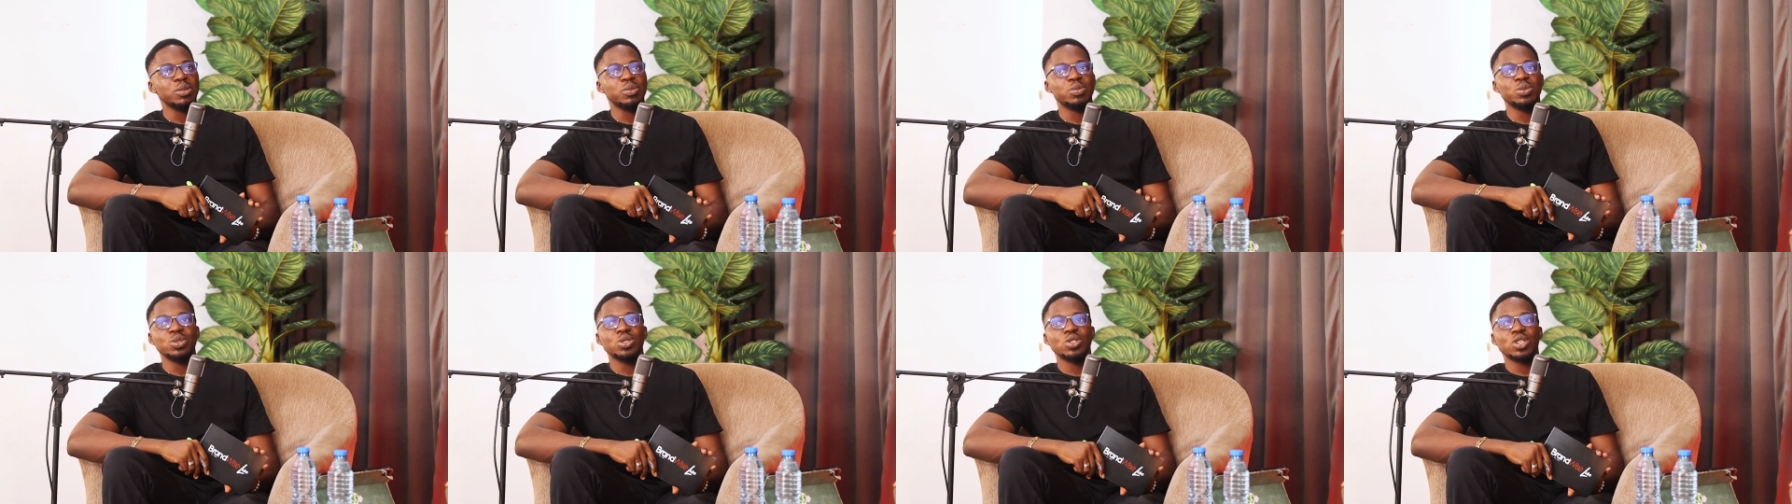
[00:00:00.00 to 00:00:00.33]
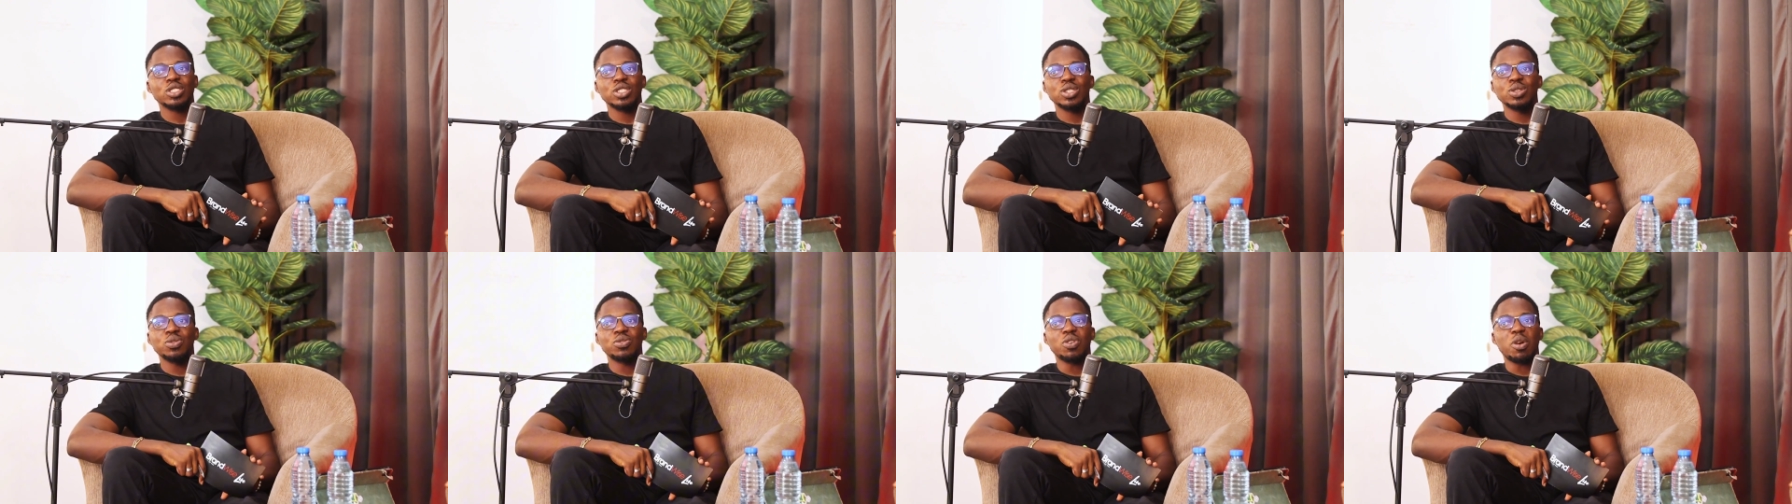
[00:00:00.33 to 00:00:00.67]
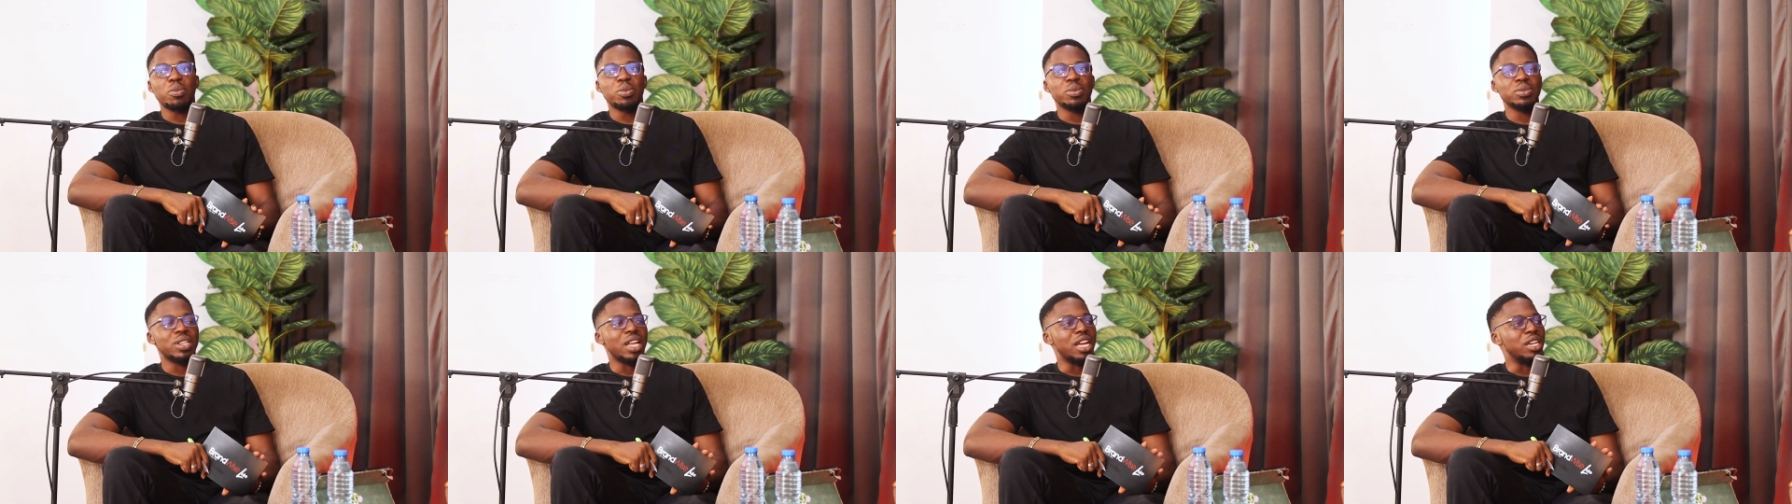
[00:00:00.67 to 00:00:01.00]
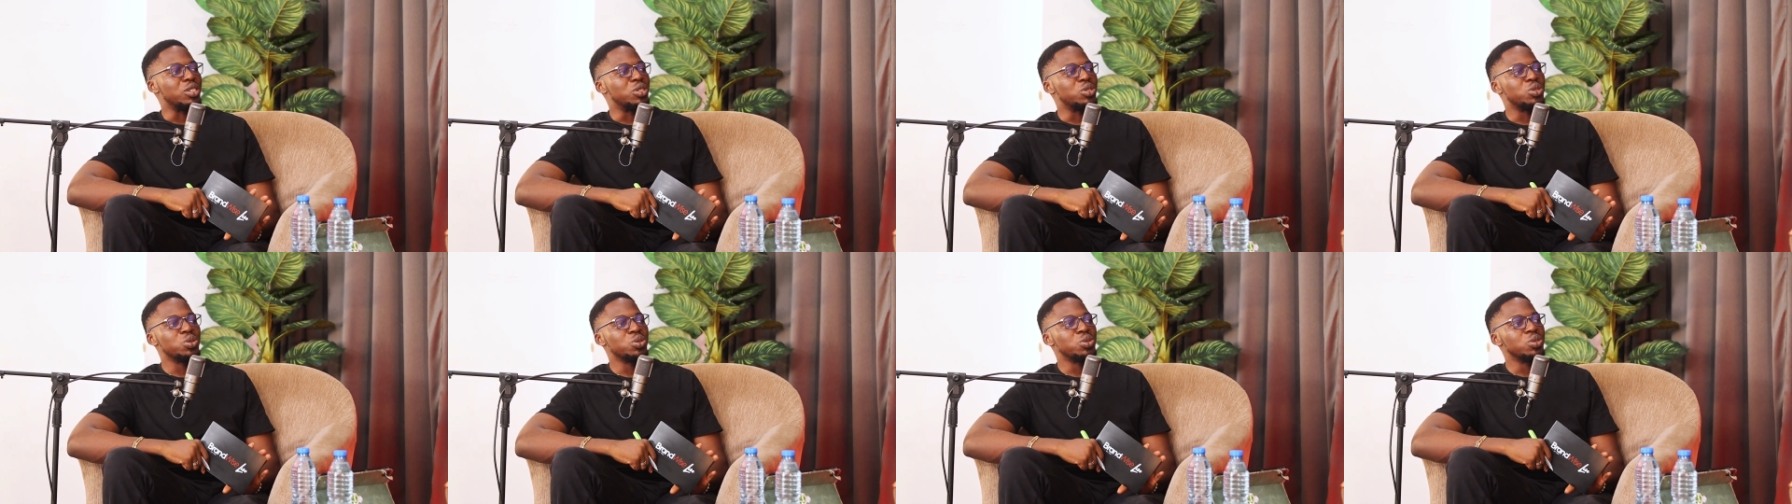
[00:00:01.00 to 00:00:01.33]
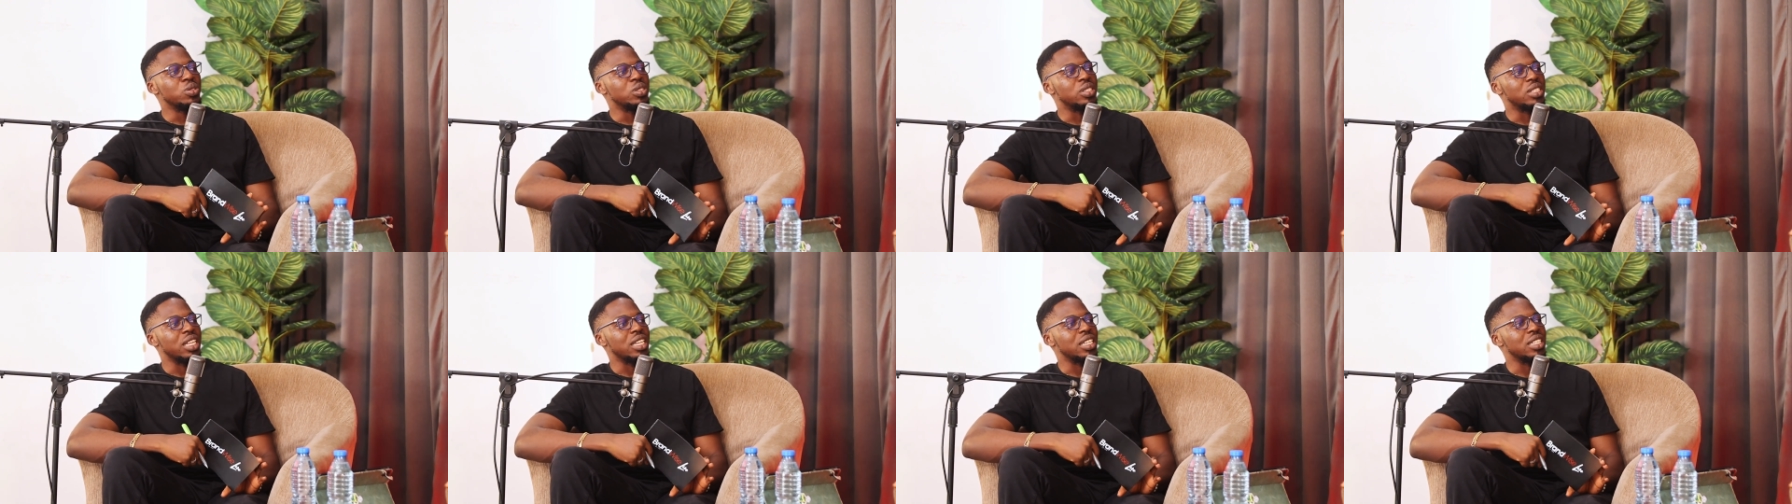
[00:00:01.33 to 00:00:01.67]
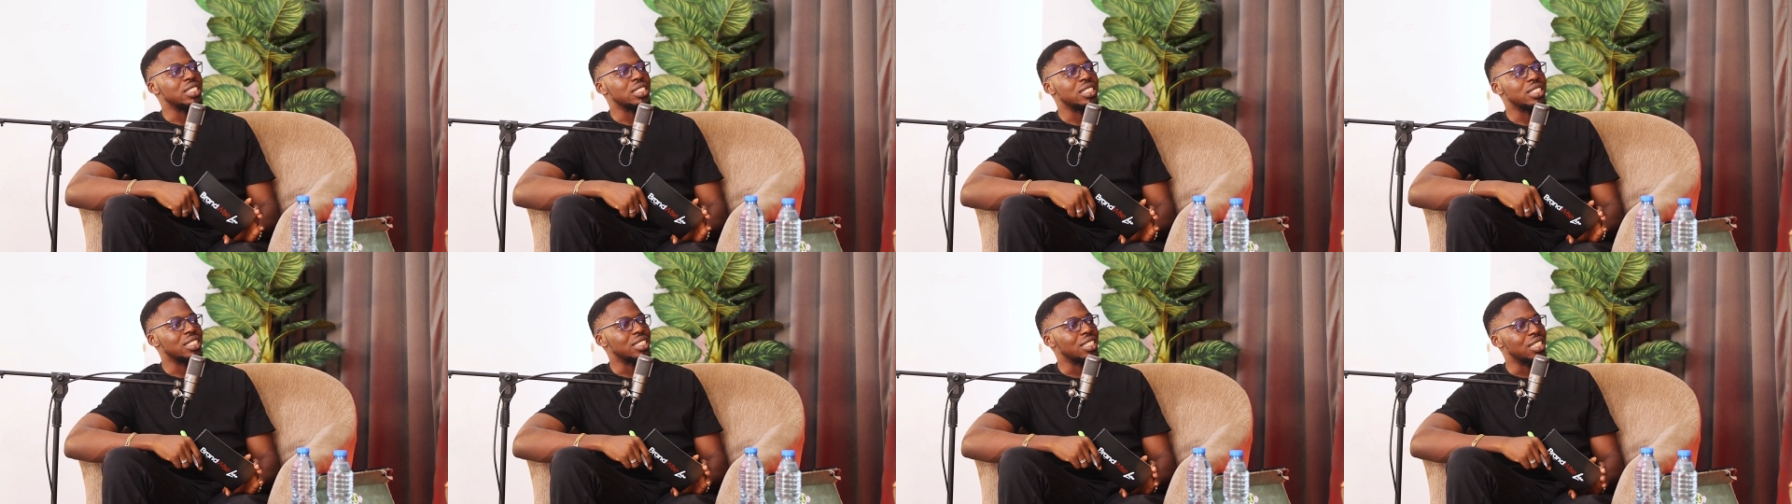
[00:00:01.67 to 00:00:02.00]
people just look for people that do
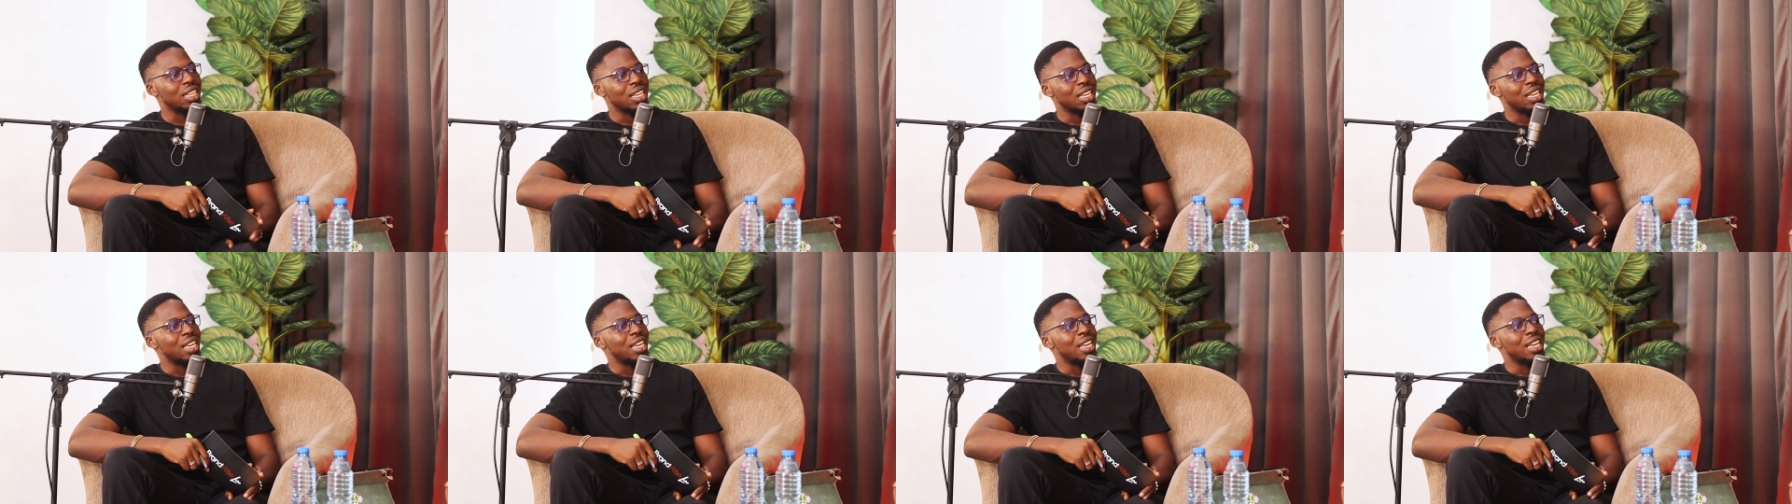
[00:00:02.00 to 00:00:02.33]
things